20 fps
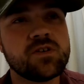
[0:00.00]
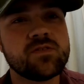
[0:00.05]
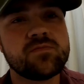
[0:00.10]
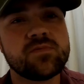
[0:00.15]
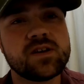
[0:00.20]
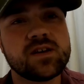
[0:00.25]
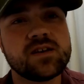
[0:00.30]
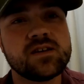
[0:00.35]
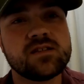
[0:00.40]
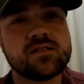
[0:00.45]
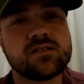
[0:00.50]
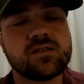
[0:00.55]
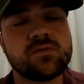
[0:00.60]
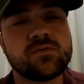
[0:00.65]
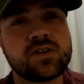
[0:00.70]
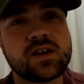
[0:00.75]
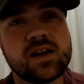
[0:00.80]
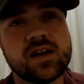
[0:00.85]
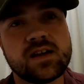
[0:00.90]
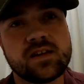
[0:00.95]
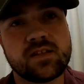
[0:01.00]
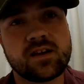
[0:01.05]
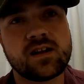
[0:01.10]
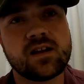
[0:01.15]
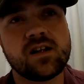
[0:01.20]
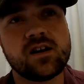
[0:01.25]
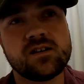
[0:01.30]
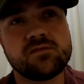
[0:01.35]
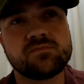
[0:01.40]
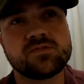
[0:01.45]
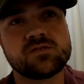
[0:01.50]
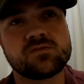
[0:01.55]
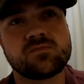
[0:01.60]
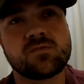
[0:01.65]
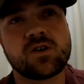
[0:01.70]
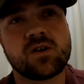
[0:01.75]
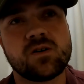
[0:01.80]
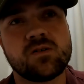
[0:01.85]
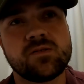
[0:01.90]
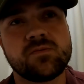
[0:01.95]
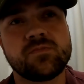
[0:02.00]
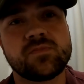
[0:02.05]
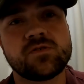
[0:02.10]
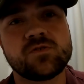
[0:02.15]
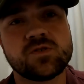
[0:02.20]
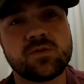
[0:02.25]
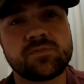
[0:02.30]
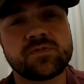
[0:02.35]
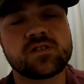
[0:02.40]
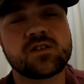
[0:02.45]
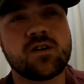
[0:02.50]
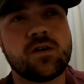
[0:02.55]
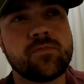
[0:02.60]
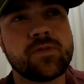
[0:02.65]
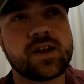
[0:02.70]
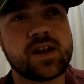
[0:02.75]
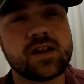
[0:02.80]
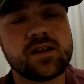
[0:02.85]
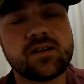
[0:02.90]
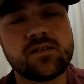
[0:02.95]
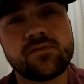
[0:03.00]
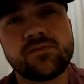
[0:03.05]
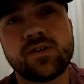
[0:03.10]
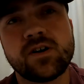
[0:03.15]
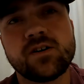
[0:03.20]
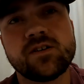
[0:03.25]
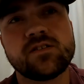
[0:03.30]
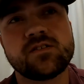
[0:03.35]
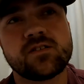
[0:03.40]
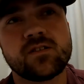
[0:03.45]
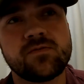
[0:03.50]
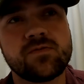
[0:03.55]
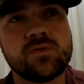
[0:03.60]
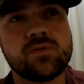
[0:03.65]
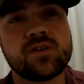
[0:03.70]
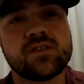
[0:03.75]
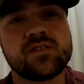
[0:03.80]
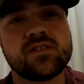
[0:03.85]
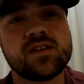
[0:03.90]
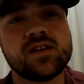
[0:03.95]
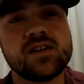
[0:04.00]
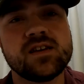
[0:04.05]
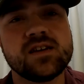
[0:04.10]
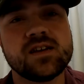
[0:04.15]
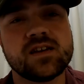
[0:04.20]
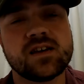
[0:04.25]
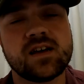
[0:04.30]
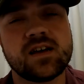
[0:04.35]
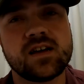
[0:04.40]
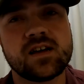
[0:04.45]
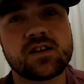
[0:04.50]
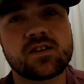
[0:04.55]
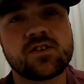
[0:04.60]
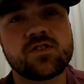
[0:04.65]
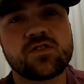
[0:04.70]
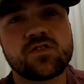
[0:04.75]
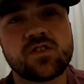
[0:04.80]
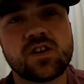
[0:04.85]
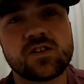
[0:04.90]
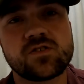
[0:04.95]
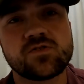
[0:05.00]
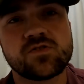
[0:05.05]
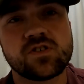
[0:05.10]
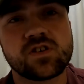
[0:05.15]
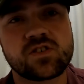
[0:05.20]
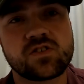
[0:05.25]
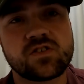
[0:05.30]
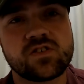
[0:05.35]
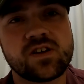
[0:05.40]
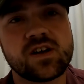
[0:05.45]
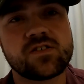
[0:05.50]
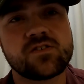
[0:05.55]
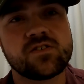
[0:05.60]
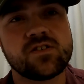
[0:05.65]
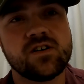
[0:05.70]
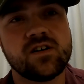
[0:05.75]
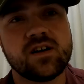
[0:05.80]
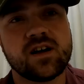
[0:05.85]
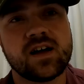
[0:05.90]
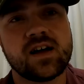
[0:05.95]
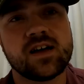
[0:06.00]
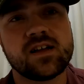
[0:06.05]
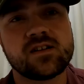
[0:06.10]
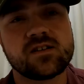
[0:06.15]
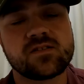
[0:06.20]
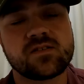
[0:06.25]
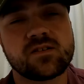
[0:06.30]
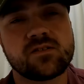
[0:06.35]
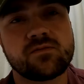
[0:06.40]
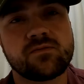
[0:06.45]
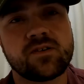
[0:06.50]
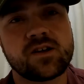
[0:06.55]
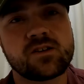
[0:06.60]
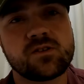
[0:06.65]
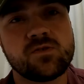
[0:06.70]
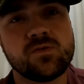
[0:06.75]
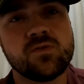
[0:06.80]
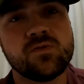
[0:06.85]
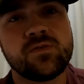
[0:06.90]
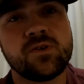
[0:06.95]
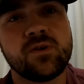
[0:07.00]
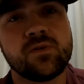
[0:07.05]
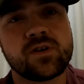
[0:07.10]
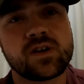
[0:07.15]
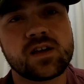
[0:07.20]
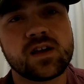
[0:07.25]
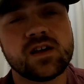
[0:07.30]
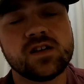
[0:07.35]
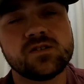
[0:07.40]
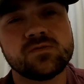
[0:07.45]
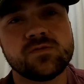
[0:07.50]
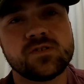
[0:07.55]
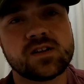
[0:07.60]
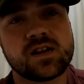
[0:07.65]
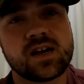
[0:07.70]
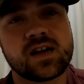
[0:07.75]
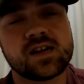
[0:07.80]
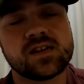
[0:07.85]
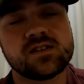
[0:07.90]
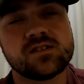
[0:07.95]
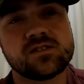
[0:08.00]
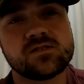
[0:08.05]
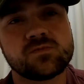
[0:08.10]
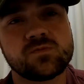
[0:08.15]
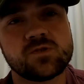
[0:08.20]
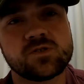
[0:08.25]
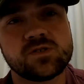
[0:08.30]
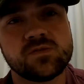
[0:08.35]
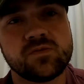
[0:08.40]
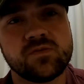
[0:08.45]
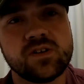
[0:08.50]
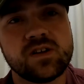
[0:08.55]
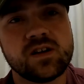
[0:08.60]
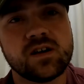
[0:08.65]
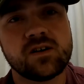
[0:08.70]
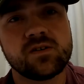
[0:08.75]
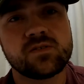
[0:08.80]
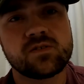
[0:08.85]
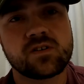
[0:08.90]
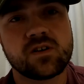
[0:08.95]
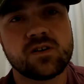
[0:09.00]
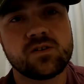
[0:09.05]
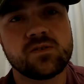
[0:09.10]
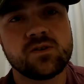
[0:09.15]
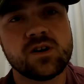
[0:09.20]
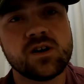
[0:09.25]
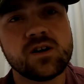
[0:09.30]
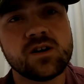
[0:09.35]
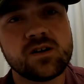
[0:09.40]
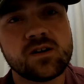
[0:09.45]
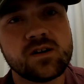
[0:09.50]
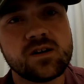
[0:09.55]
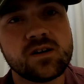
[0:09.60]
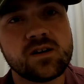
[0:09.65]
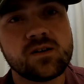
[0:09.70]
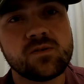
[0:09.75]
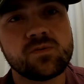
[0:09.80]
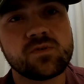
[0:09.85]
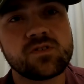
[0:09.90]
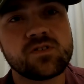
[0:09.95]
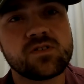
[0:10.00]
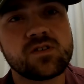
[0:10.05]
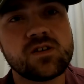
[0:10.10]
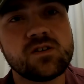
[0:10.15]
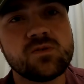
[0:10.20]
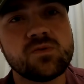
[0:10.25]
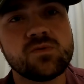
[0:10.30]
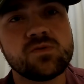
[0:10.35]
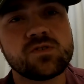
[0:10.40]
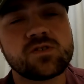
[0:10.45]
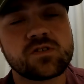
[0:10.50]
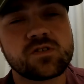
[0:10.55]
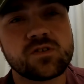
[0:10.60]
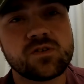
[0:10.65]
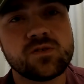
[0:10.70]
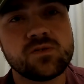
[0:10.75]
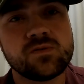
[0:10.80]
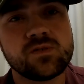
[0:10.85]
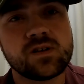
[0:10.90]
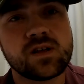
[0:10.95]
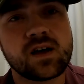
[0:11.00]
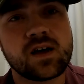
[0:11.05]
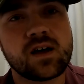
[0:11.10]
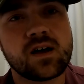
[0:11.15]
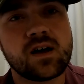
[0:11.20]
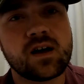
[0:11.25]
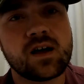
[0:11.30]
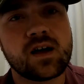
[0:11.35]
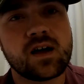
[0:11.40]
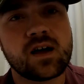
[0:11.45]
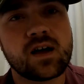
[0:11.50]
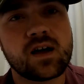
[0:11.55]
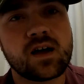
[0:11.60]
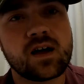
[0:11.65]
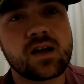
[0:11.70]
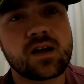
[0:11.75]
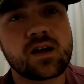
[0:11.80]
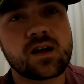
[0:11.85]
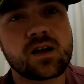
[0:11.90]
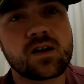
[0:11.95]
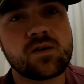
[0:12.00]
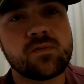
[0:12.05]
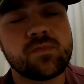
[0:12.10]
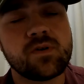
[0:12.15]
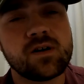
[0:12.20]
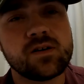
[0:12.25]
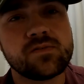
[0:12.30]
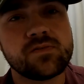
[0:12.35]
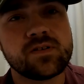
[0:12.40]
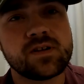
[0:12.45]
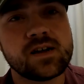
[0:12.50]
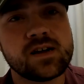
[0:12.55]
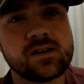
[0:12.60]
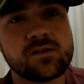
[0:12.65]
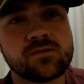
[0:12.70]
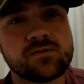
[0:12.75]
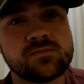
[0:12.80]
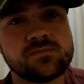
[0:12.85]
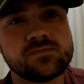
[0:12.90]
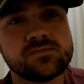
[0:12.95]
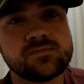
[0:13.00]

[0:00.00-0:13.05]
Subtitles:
with me. Don't forget to hit that like, drop us a comment, any advice, stuff you want to see, etc, etc, and thank you all for your engagement and watching the video. So we'll see you all soon. Goodbye for now.